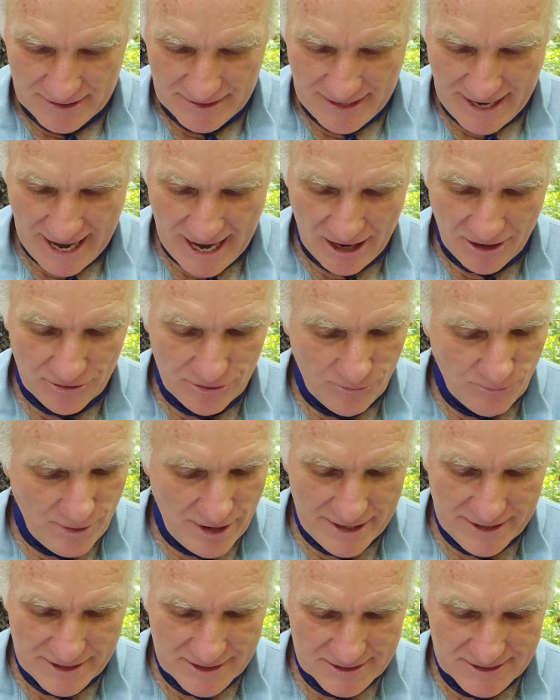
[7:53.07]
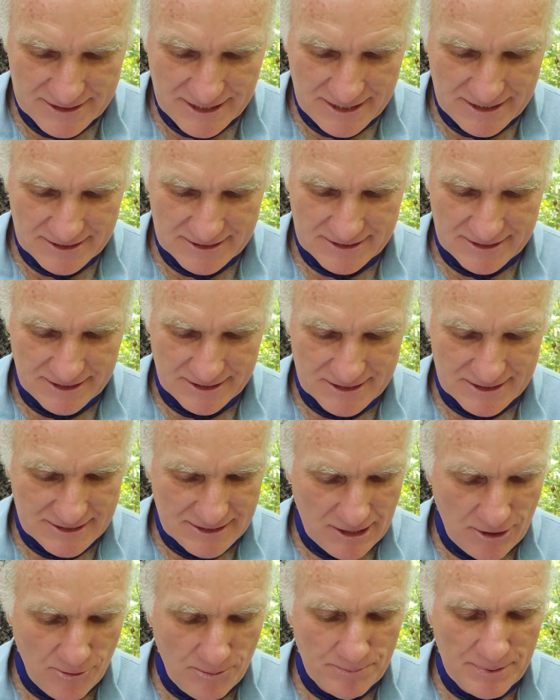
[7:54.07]
Now the way is easy,
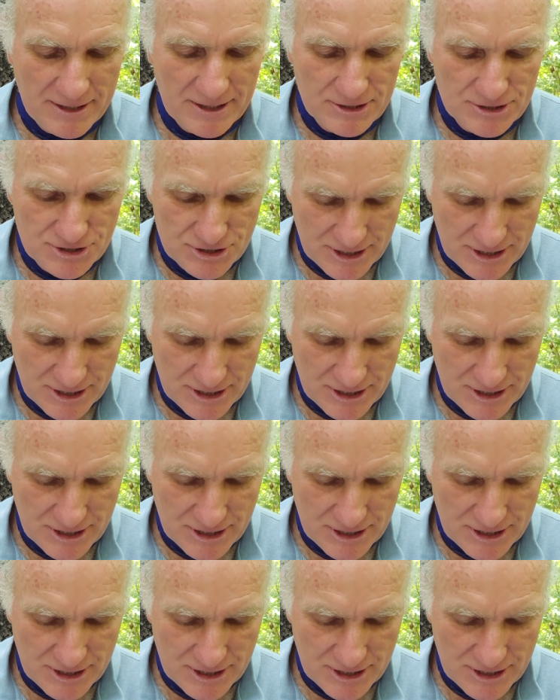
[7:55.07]
sloping